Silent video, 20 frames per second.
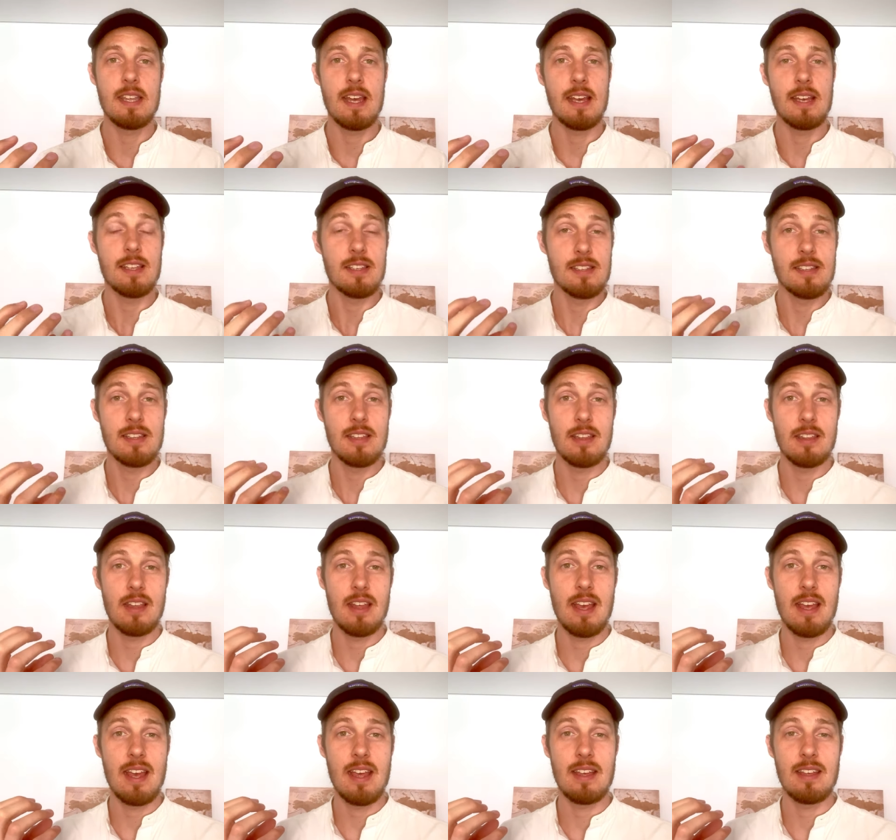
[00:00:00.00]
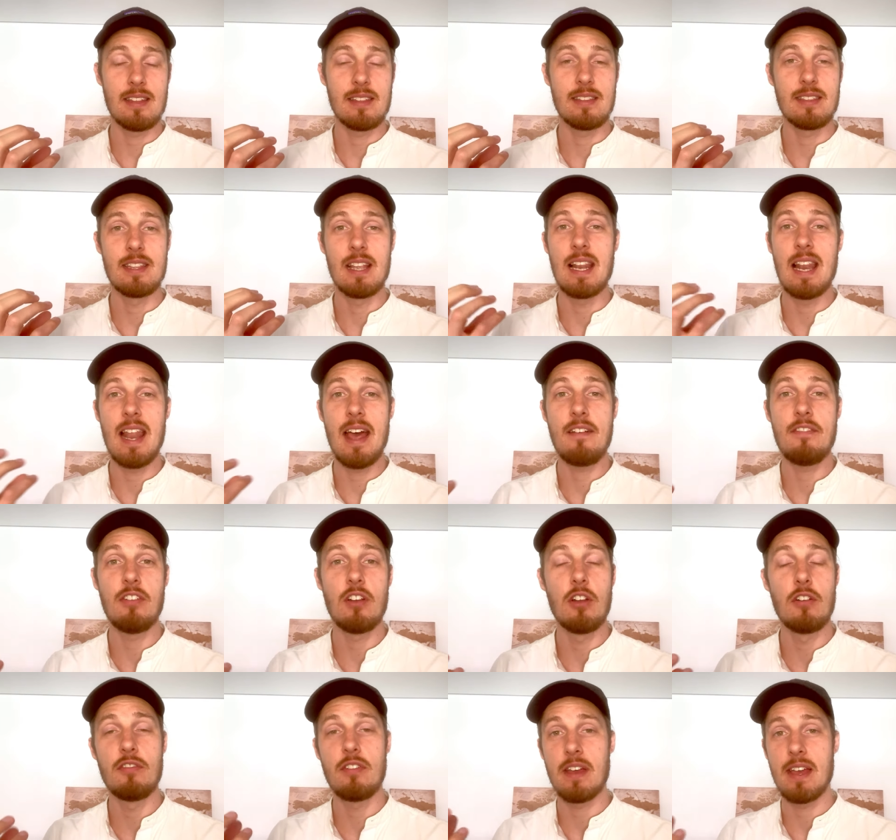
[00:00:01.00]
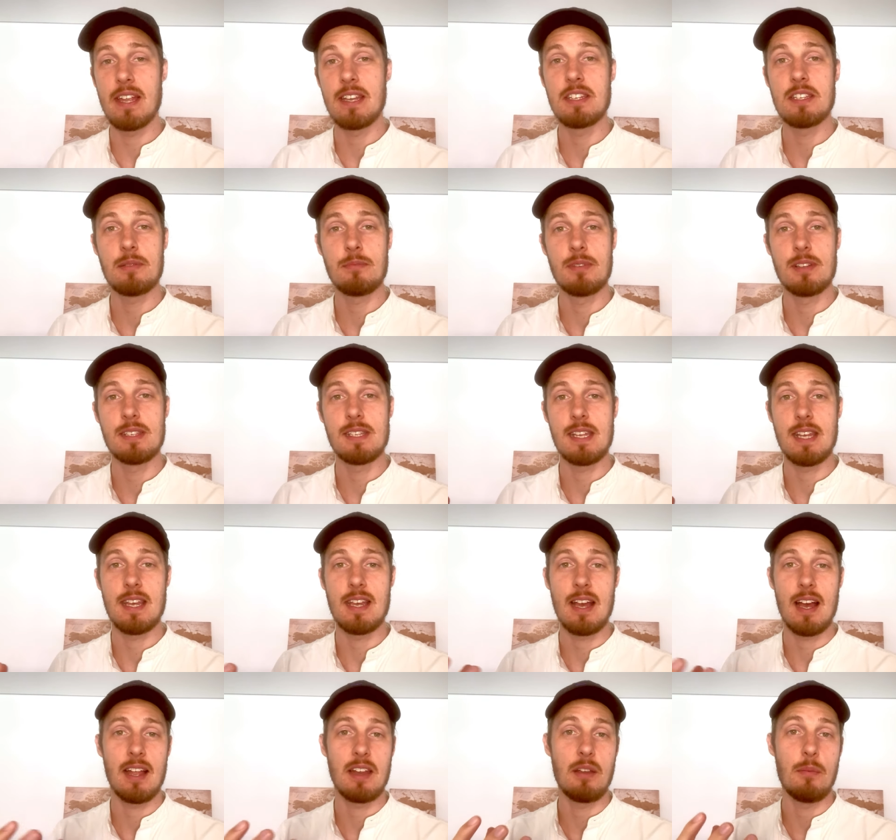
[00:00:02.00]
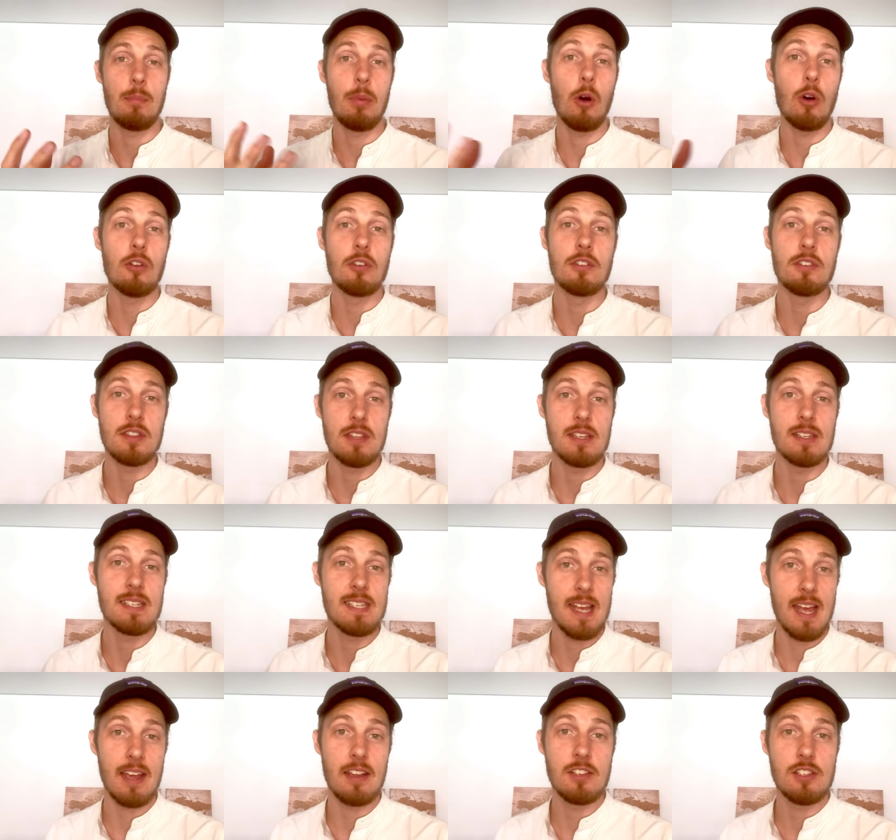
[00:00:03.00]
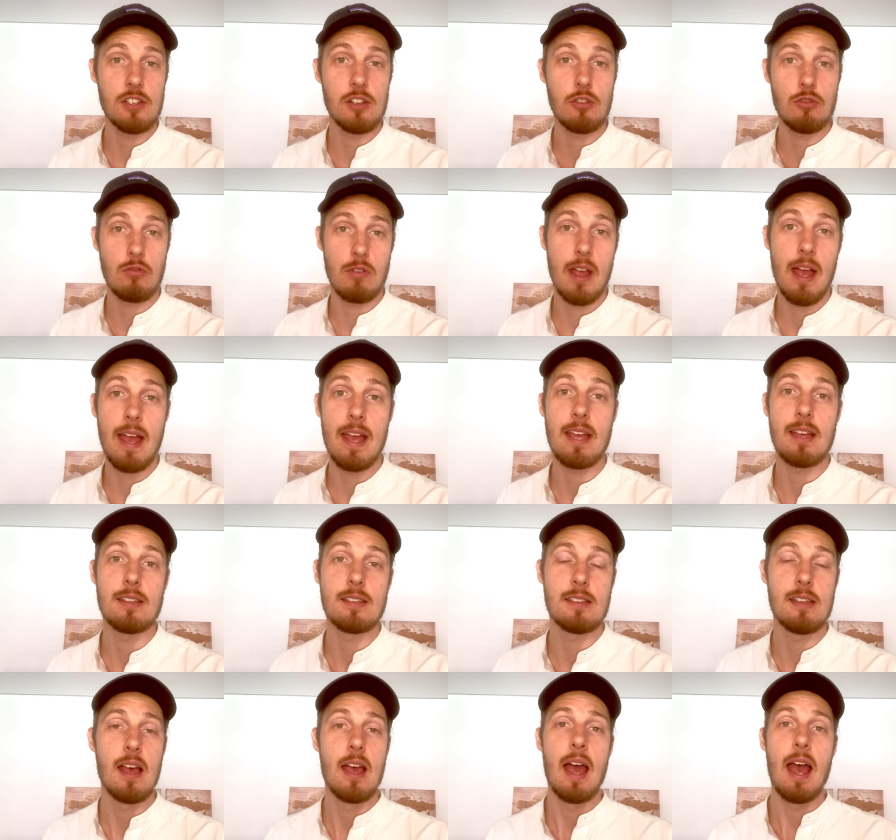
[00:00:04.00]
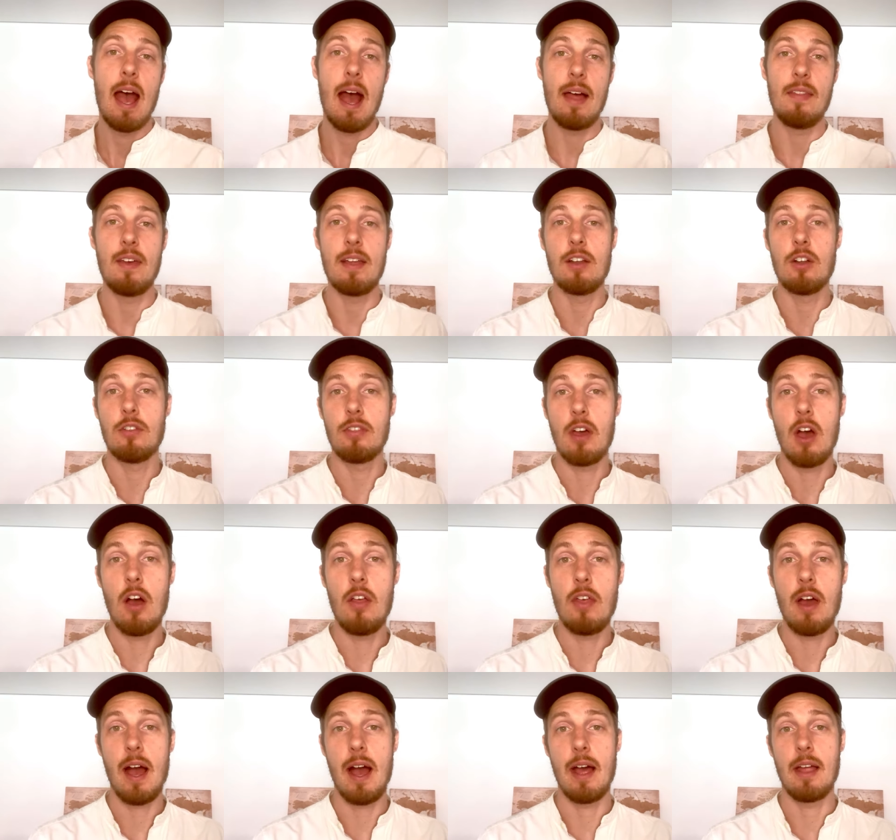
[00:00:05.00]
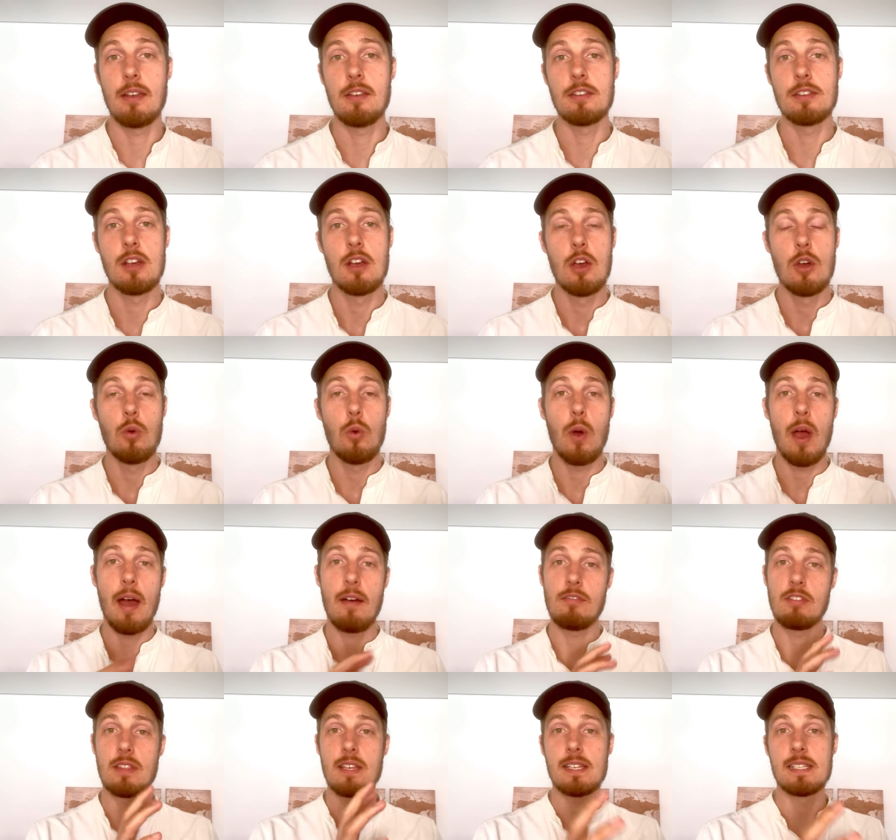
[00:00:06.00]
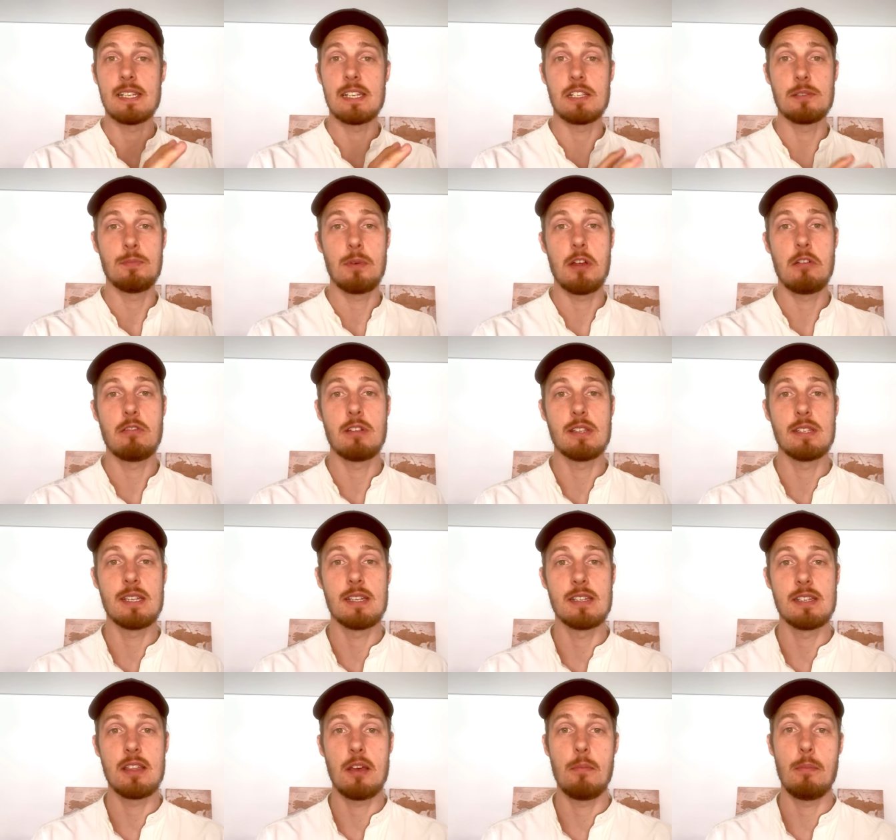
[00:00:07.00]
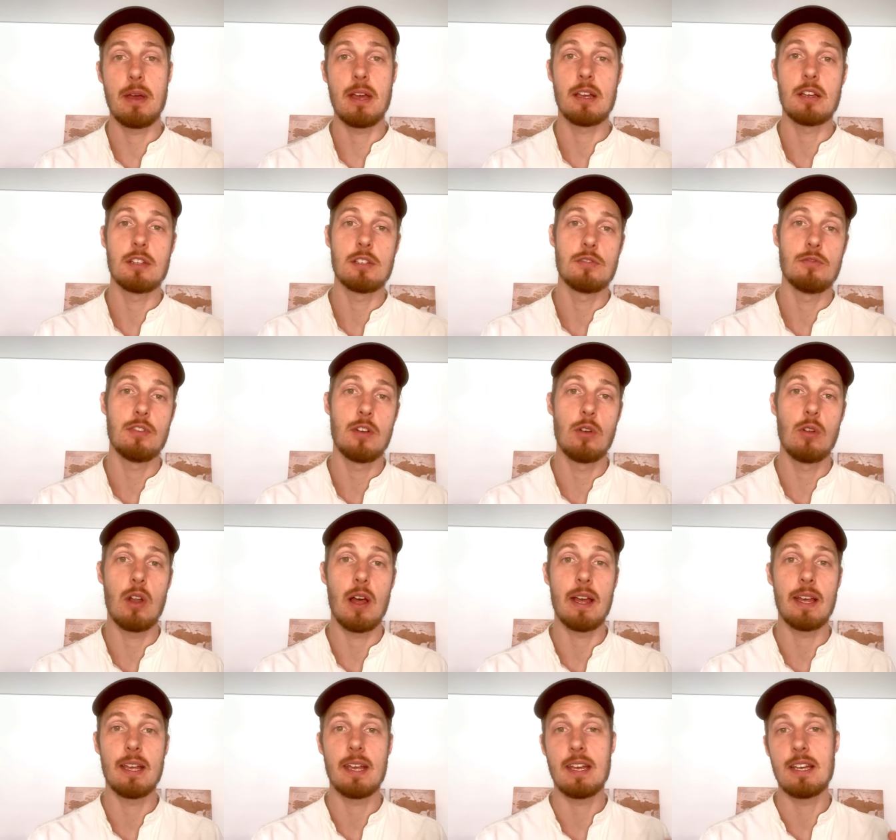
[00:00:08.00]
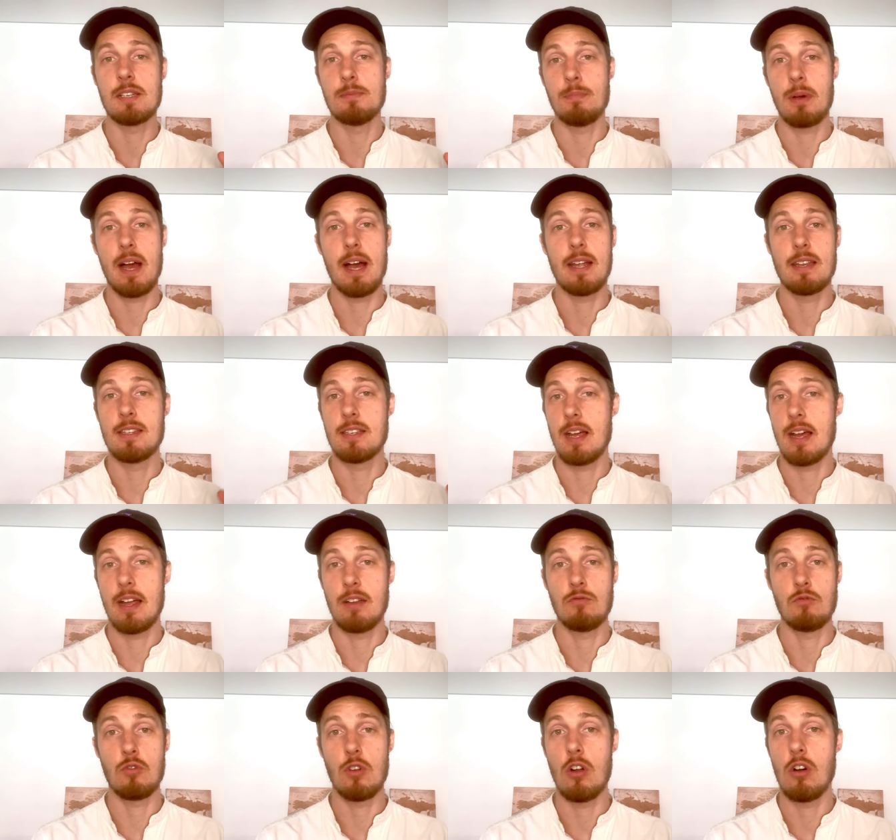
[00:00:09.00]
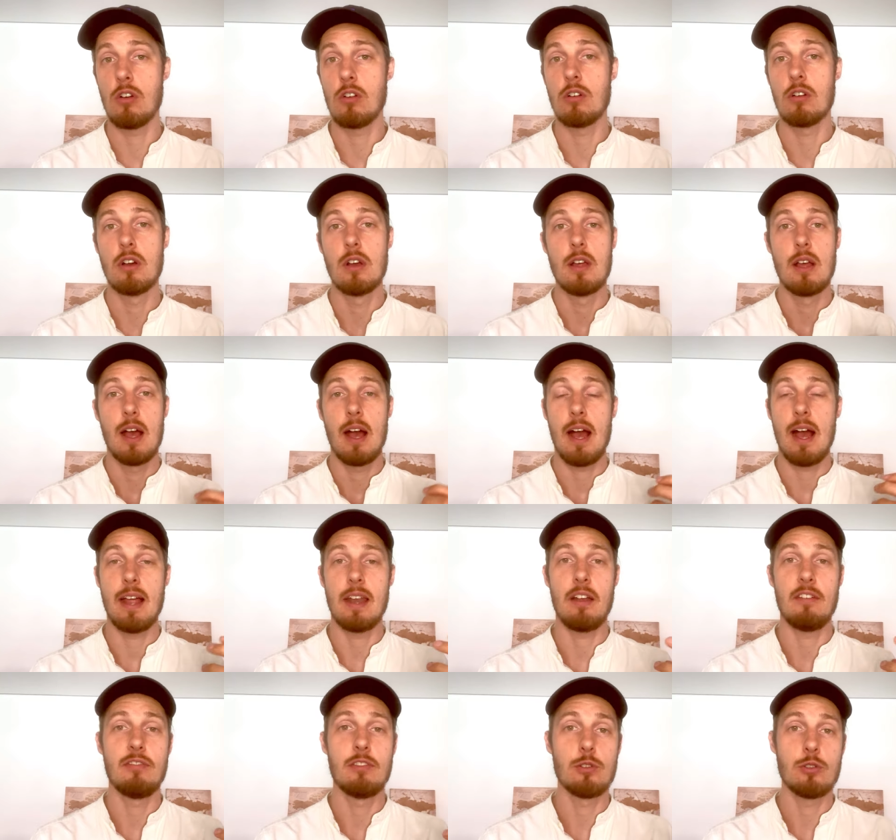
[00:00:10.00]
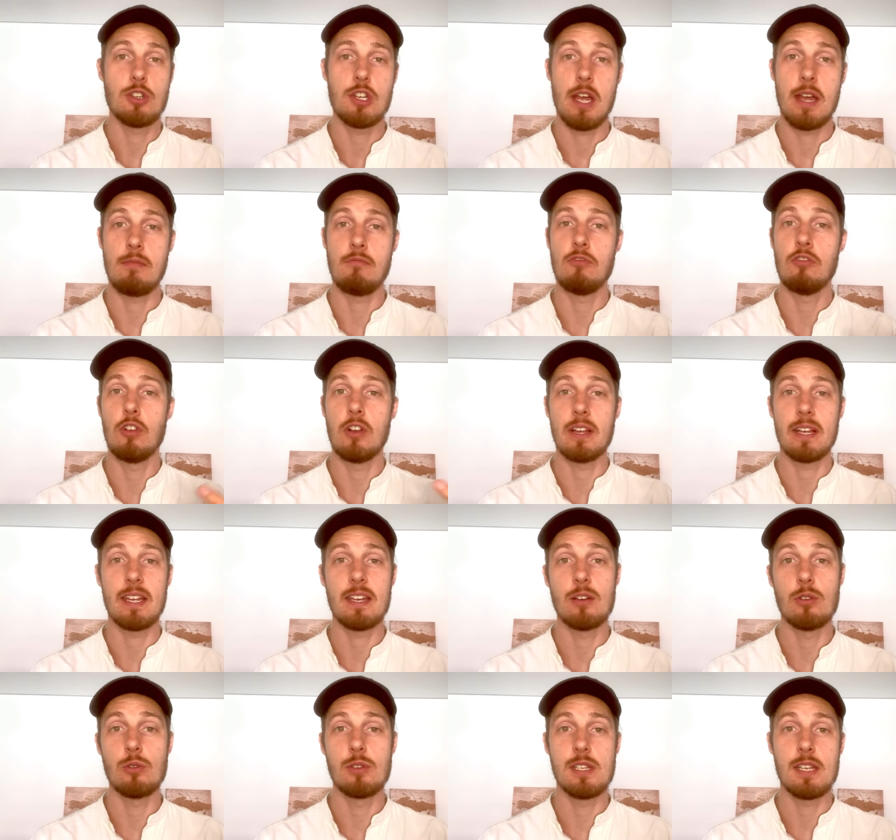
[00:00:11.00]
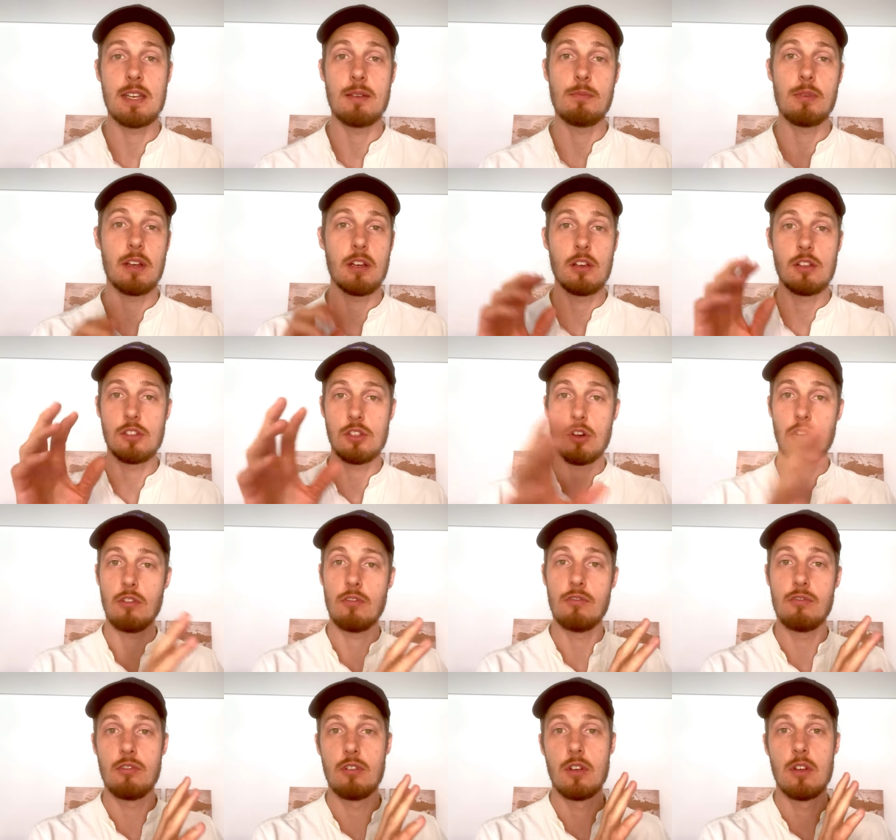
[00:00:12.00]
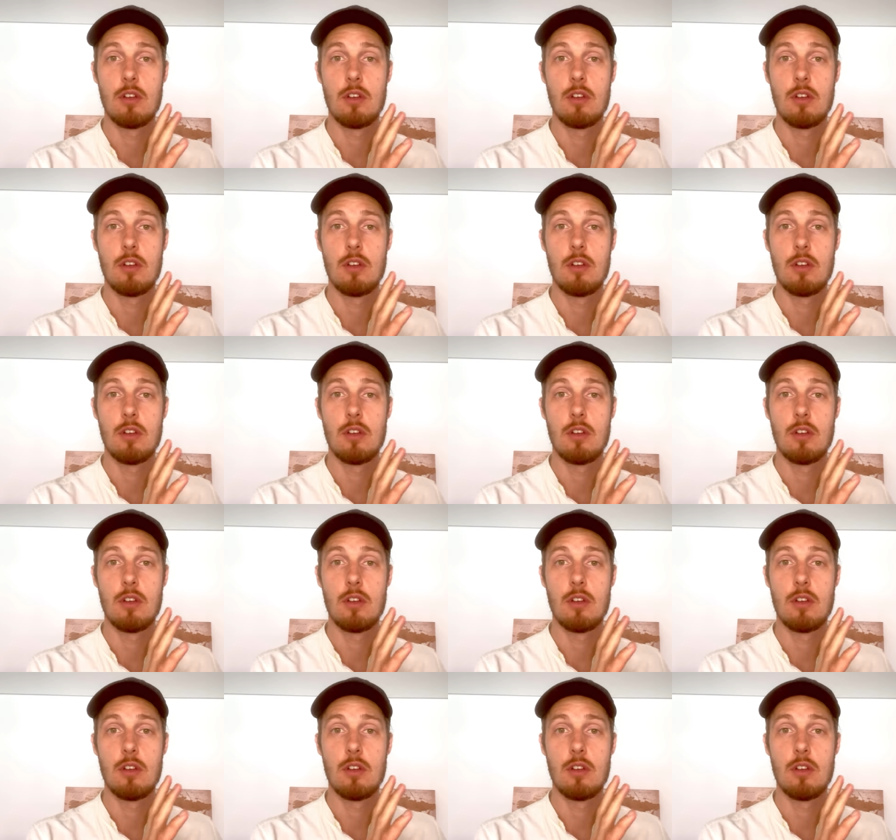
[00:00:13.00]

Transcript: there's the level of intimacy and a bond that sex creates and then on the other hand we're having these experiences that make us feel like it's bad and wrong and i feel shameful and guilty because of